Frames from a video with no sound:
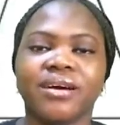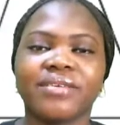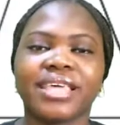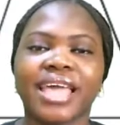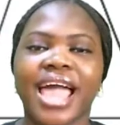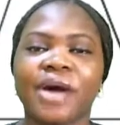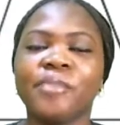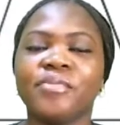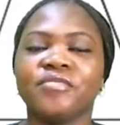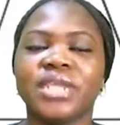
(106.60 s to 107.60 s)
Okay, I
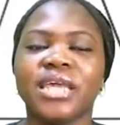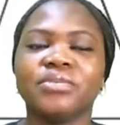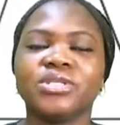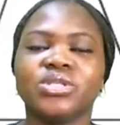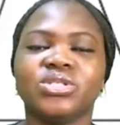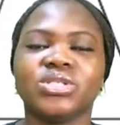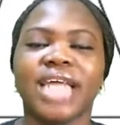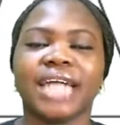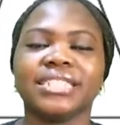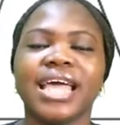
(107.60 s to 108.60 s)
hope you've been able to do
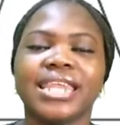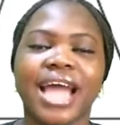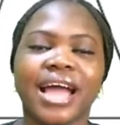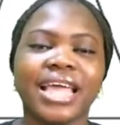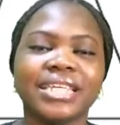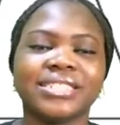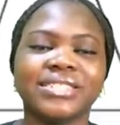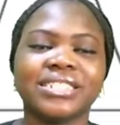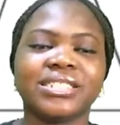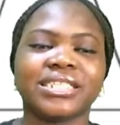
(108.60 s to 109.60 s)
that. Now let's
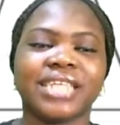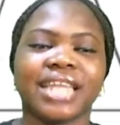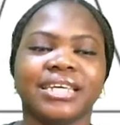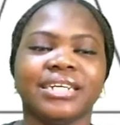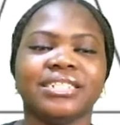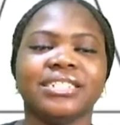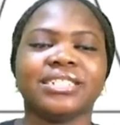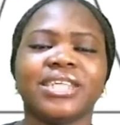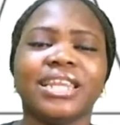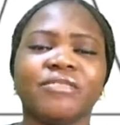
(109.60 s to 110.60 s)
do this together.
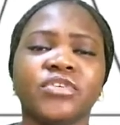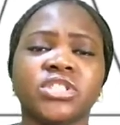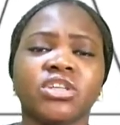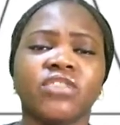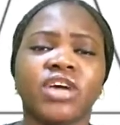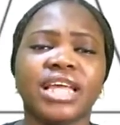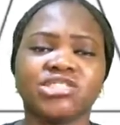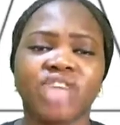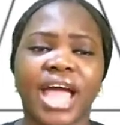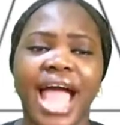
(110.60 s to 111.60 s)
So first of all,
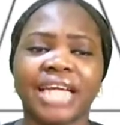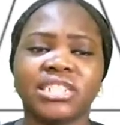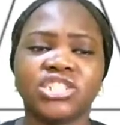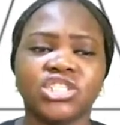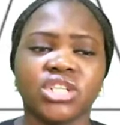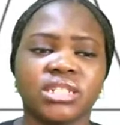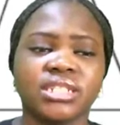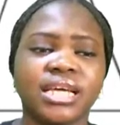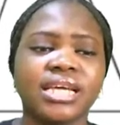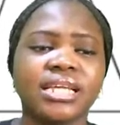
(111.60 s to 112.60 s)
let's try addition.
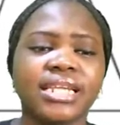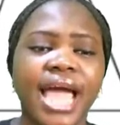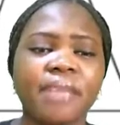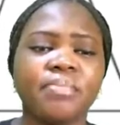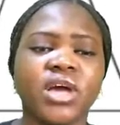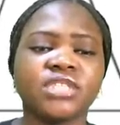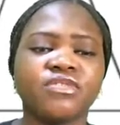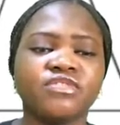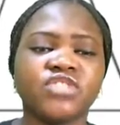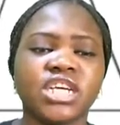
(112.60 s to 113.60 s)
9 plus
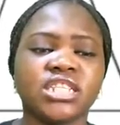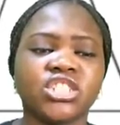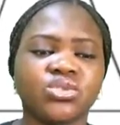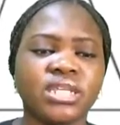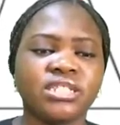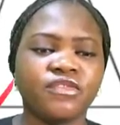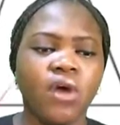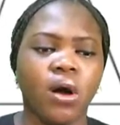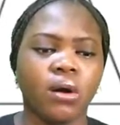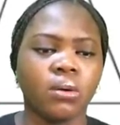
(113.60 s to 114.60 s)
15 is
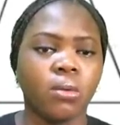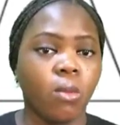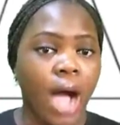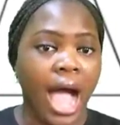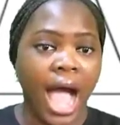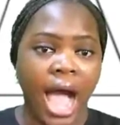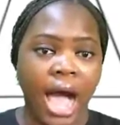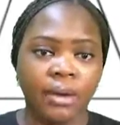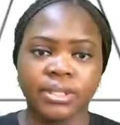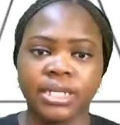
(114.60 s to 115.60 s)
24.
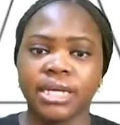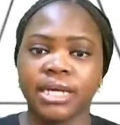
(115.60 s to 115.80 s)
Wow.